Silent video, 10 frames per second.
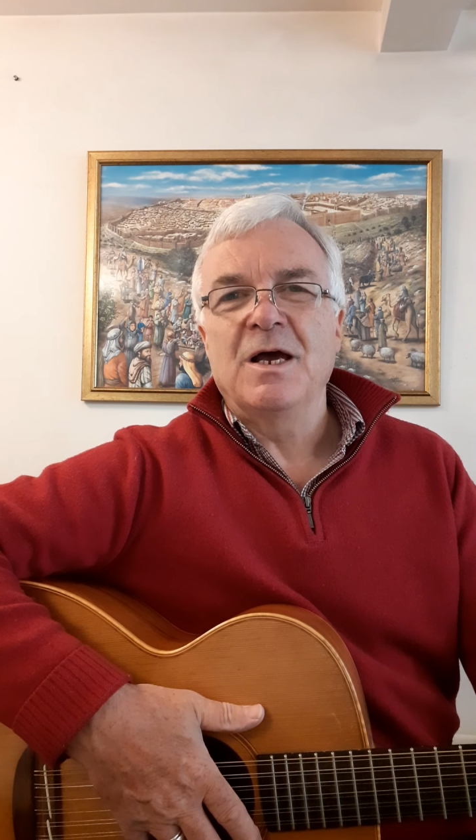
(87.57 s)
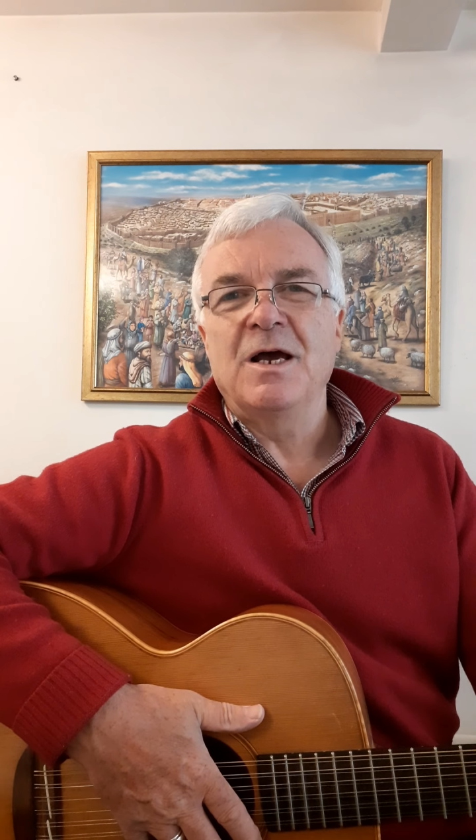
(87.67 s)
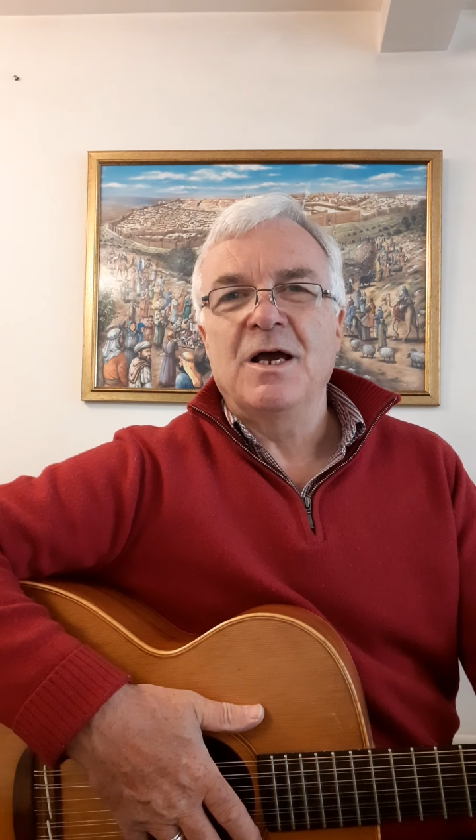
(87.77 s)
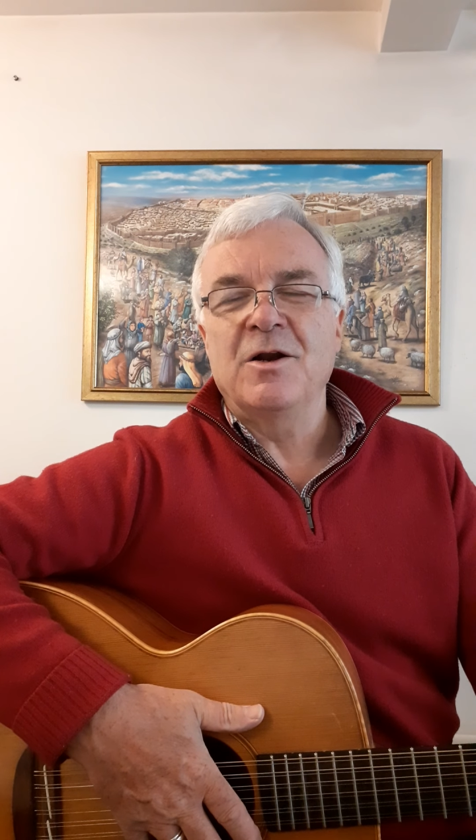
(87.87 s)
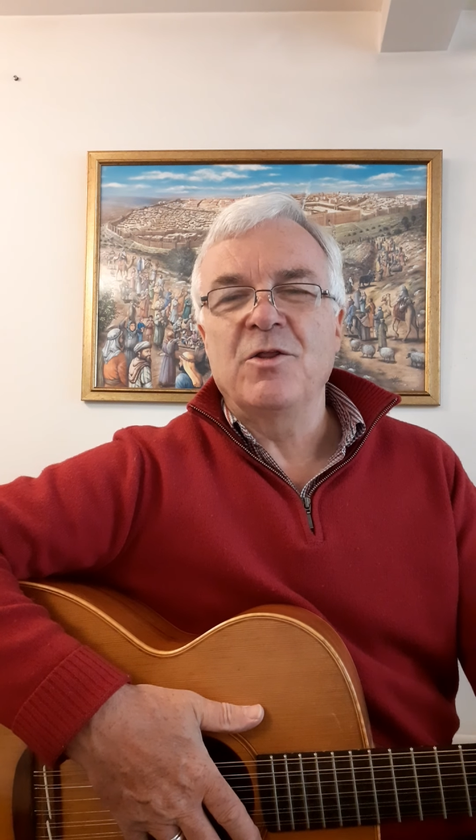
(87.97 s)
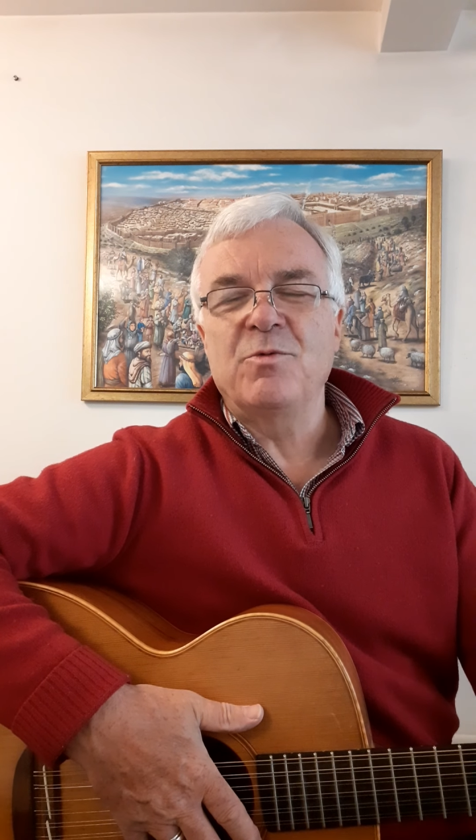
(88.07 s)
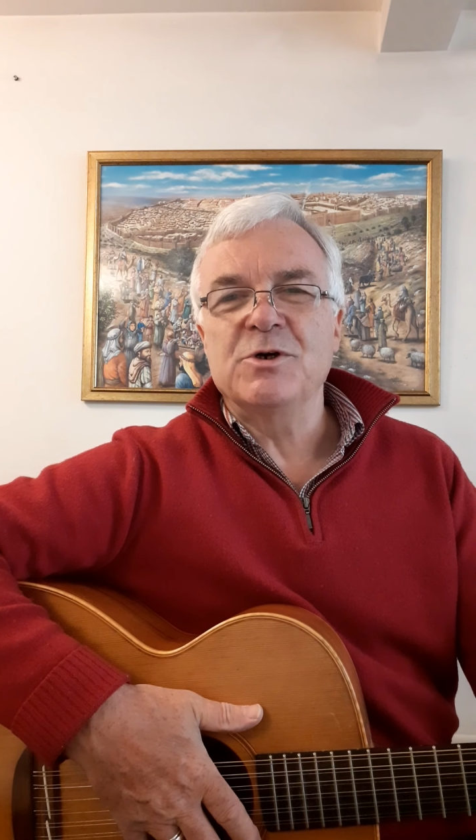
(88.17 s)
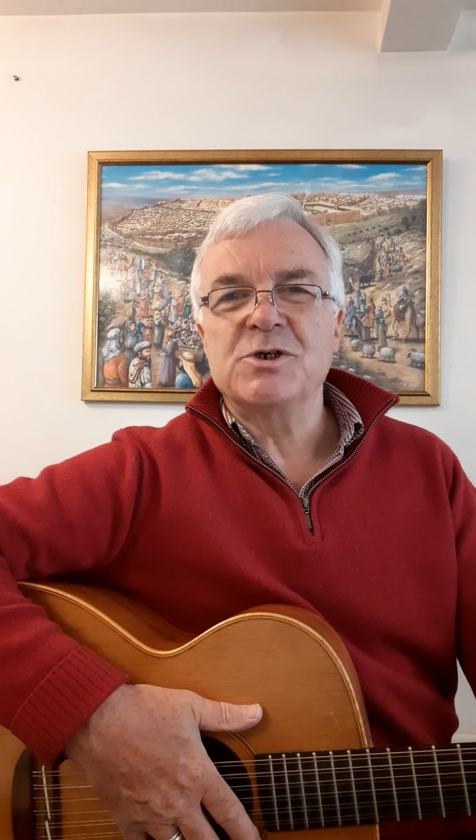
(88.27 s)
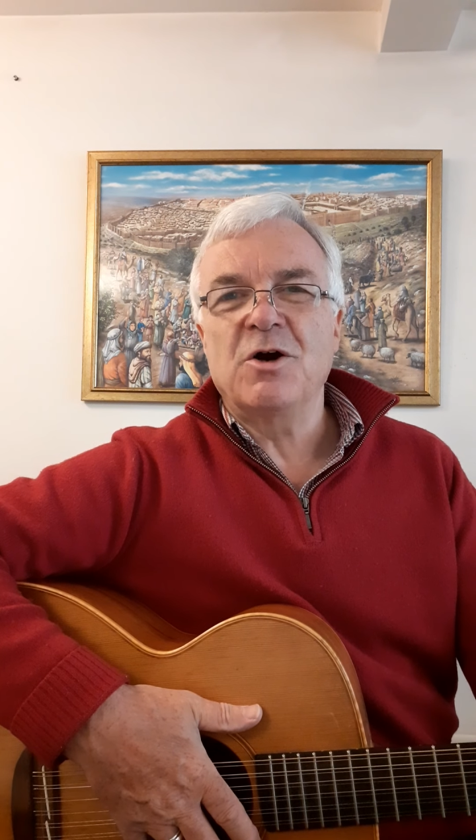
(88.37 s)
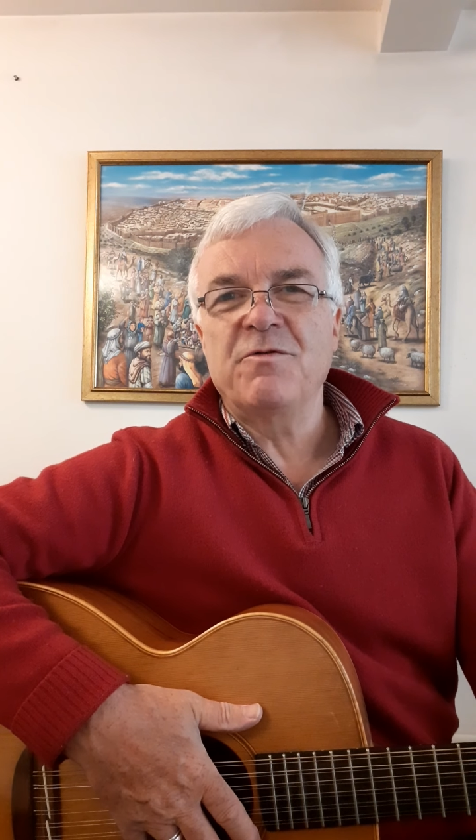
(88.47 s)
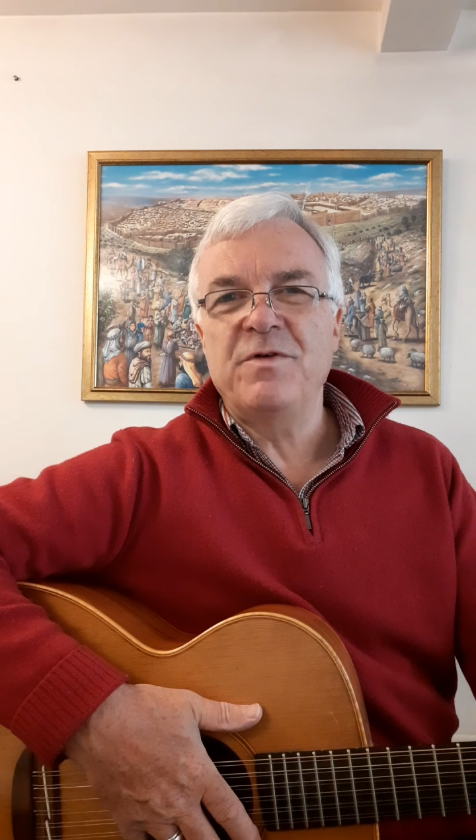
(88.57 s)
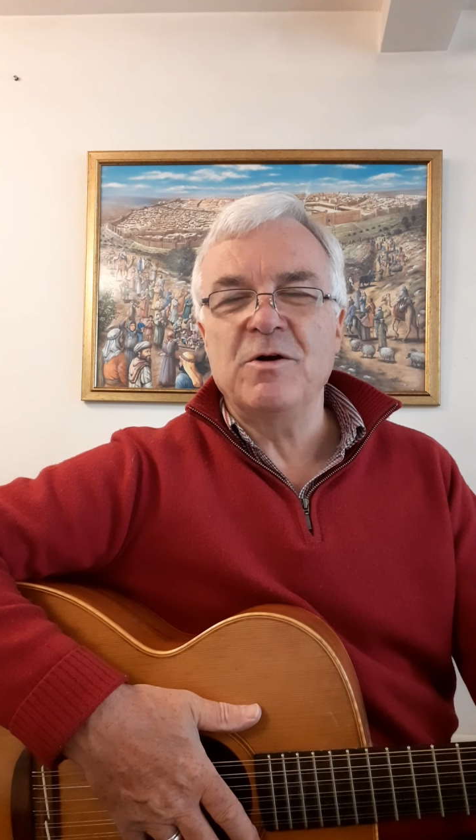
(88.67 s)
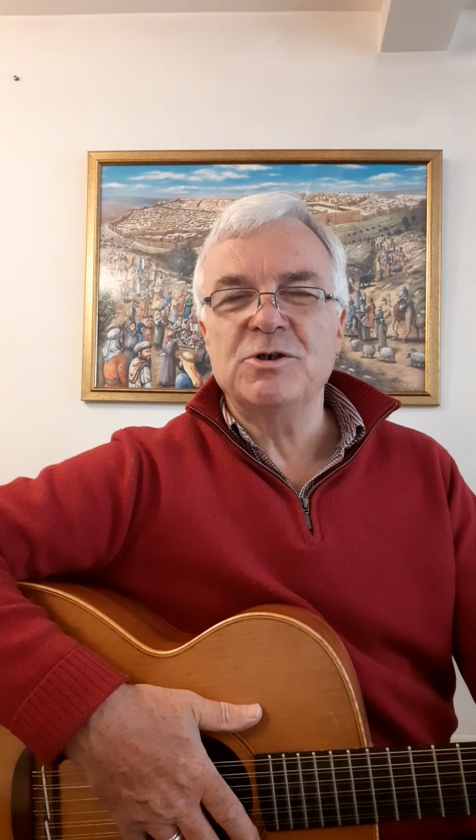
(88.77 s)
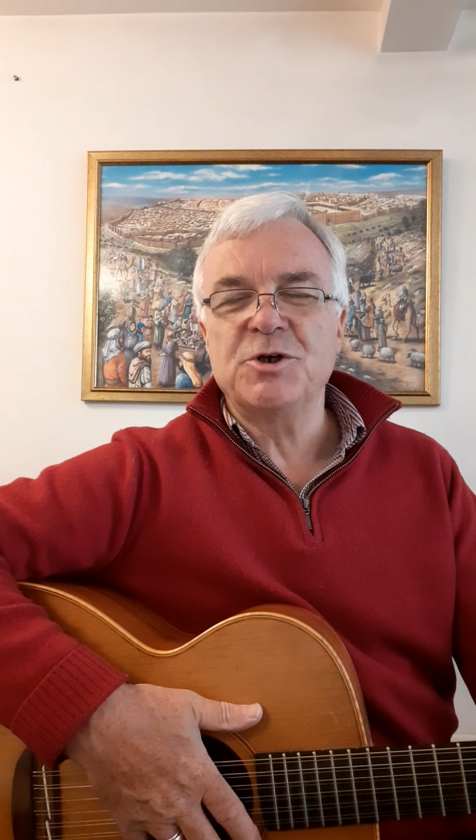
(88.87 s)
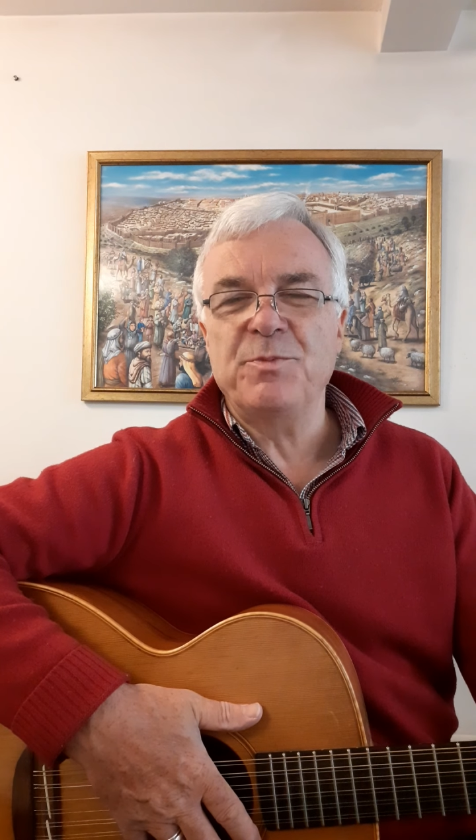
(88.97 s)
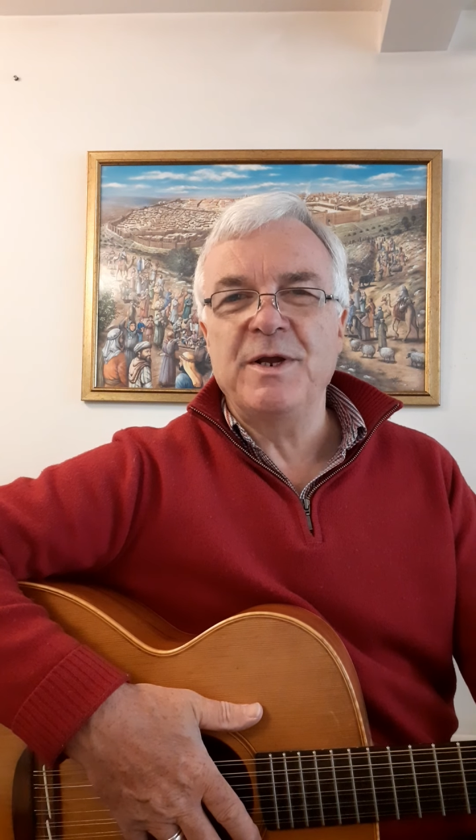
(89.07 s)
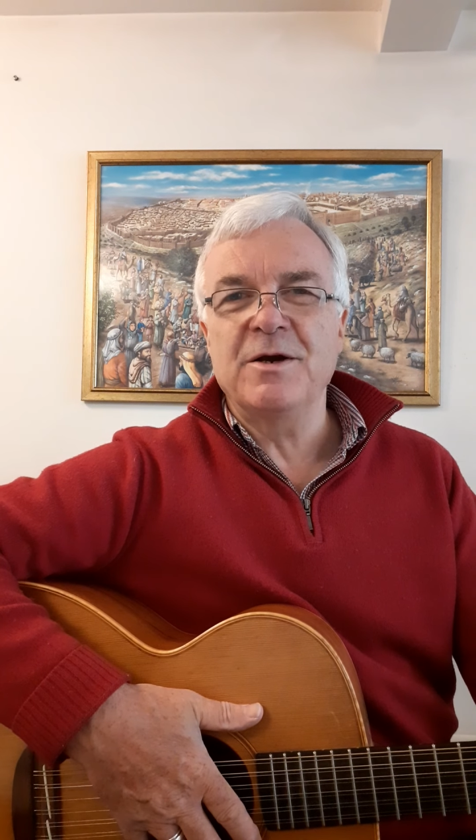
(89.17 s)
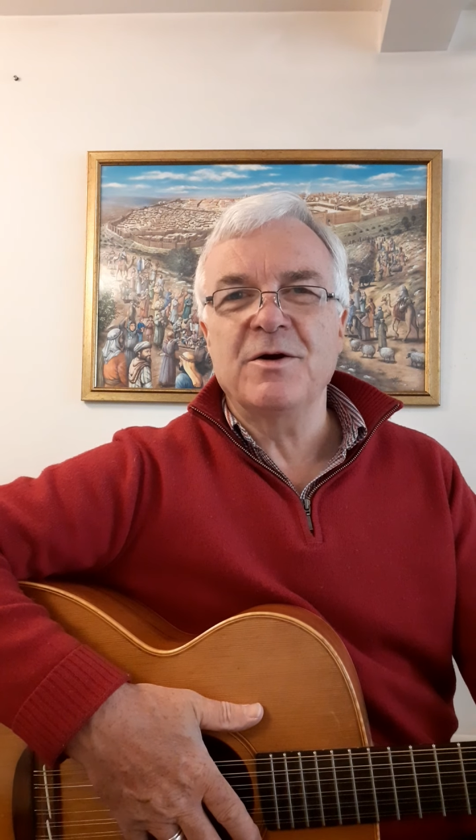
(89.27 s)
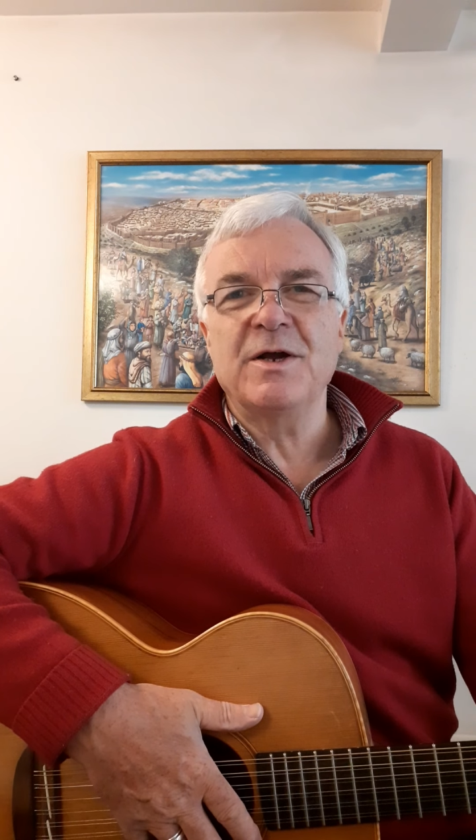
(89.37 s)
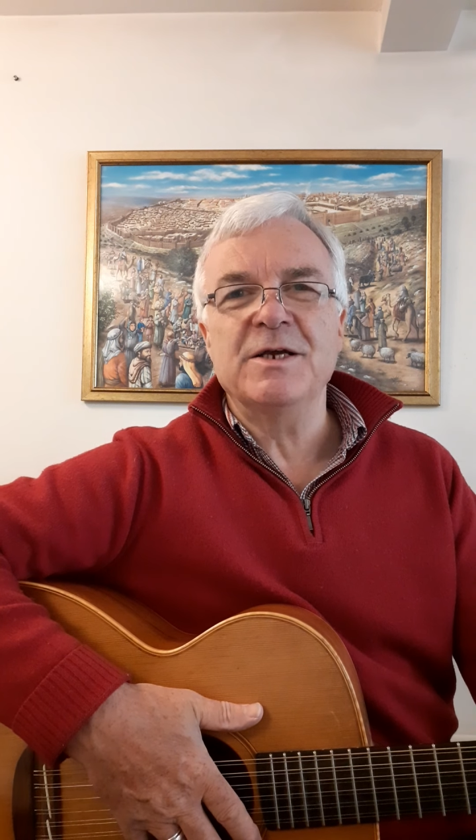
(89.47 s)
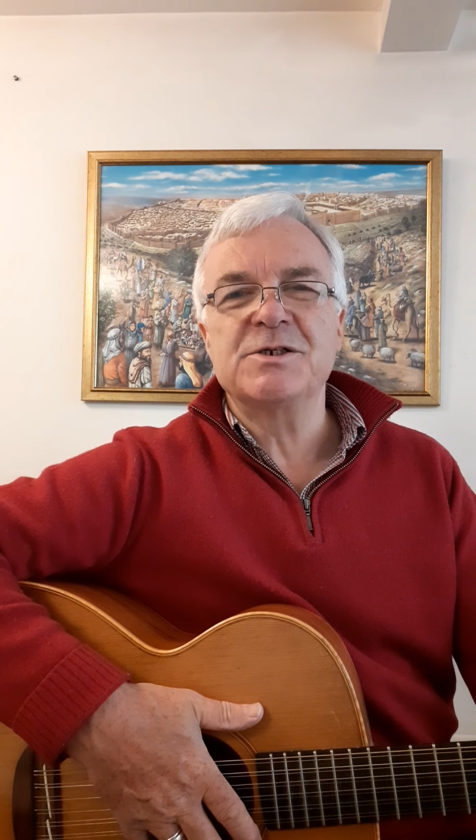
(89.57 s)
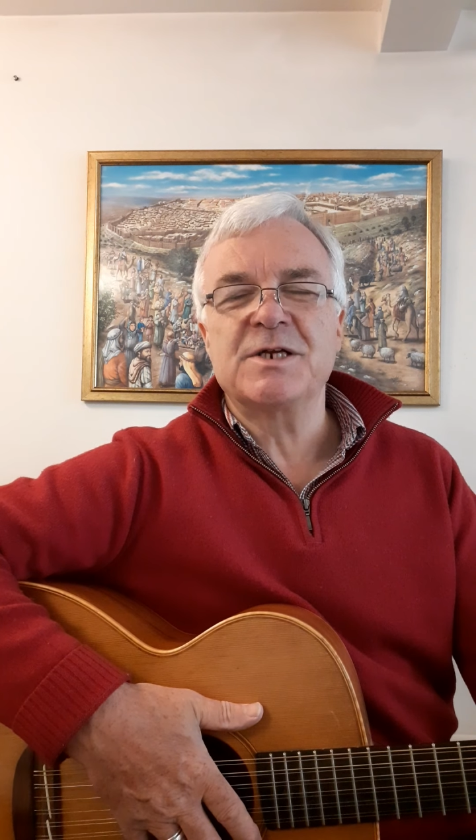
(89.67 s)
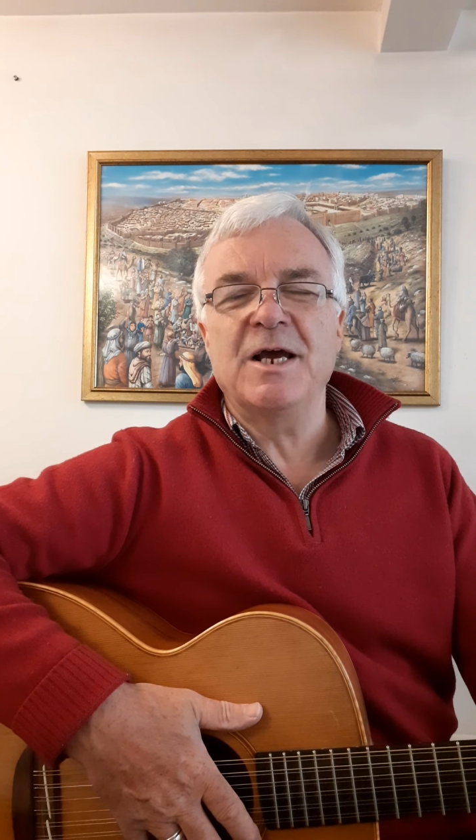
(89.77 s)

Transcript: Uh, in other words, our fellowship here is to